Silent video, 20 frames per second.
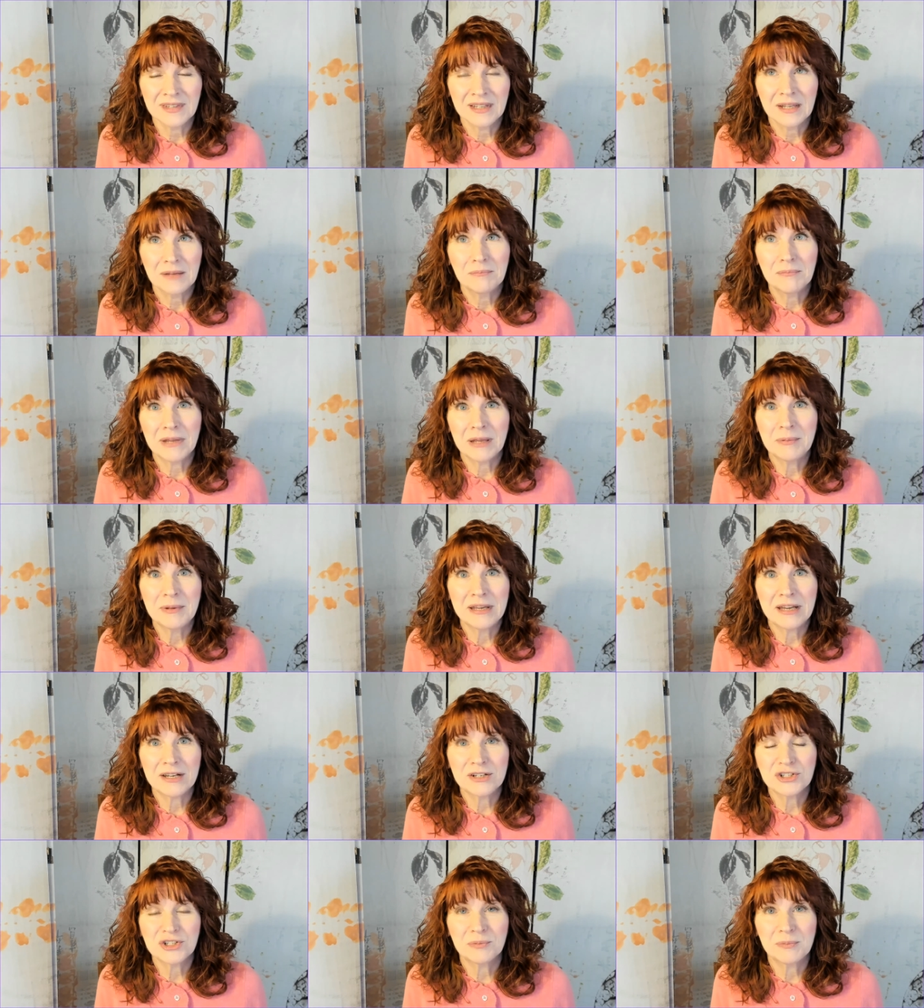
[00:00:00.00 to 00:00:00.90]
Maybe
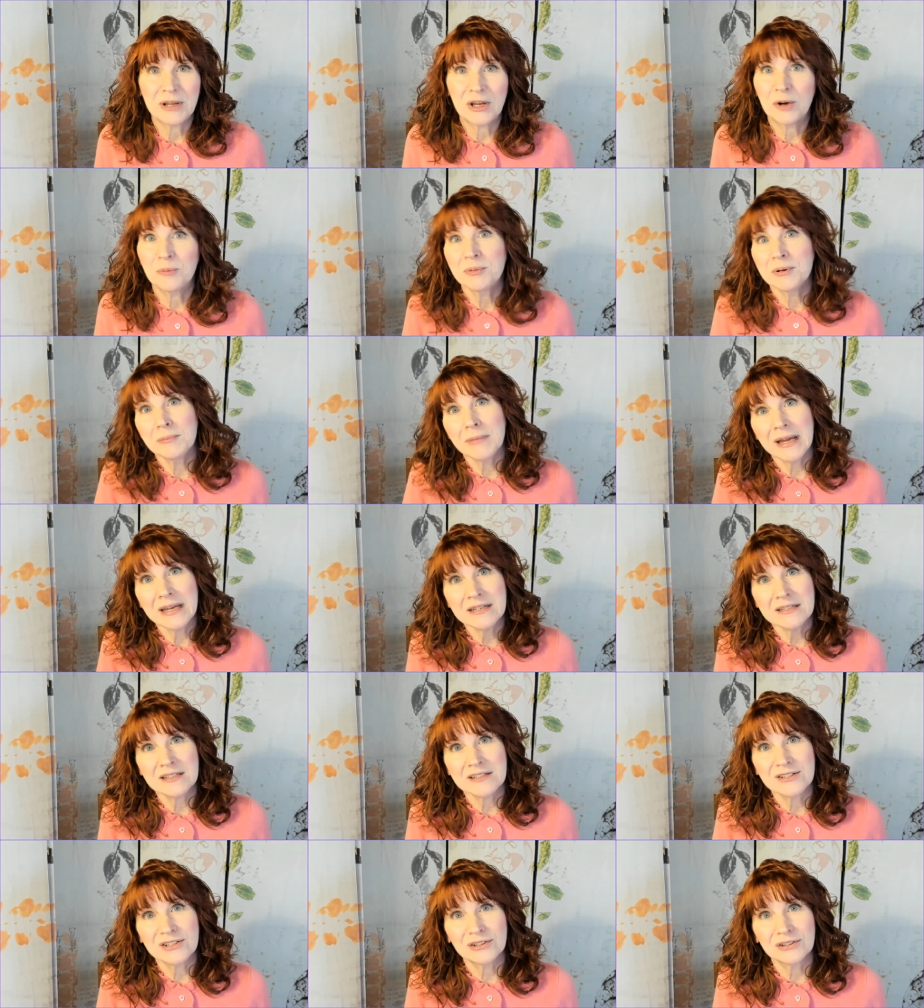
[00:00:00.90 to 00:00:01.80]
I should be
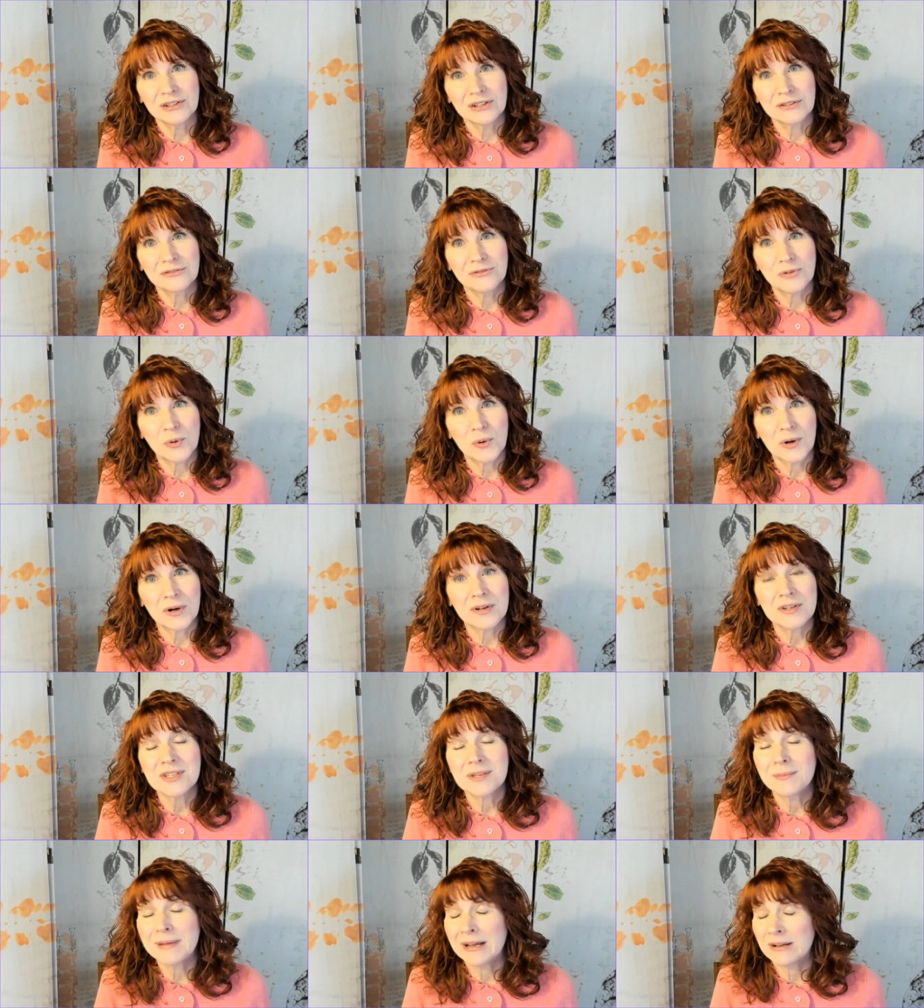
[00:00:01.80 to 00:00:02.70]
open-minded to look for
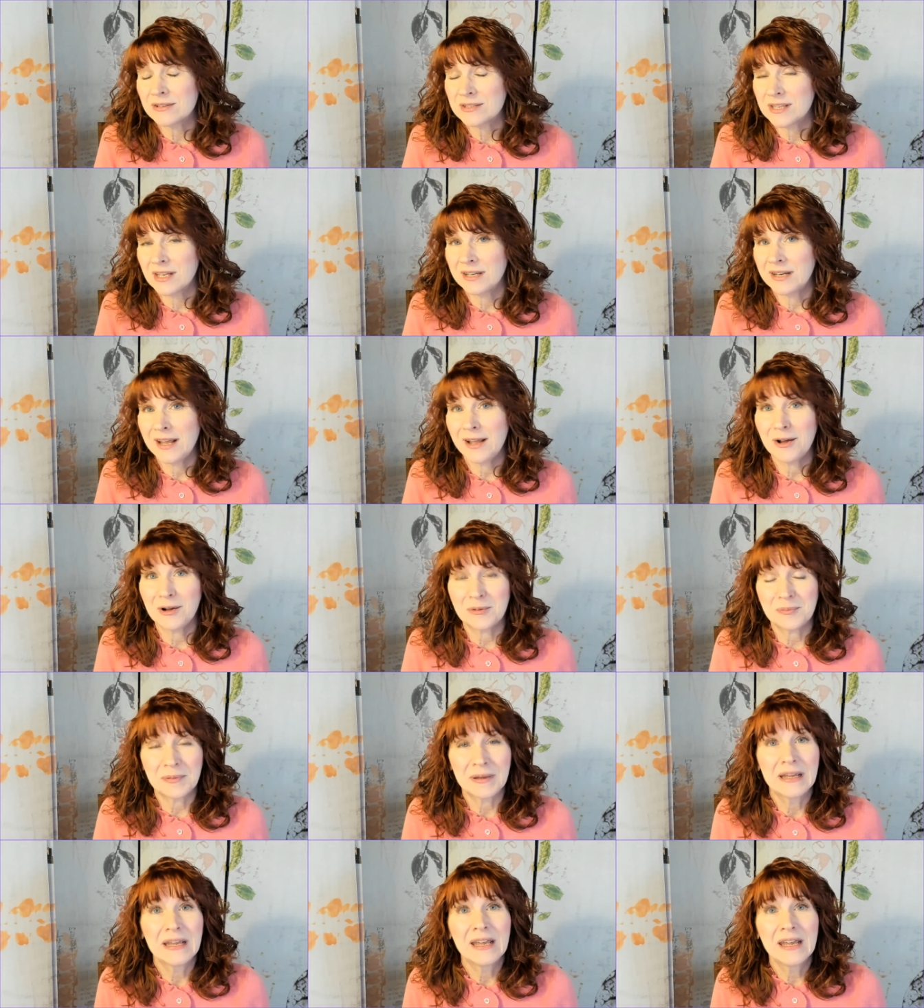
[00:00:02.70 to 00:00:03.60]
some outside help.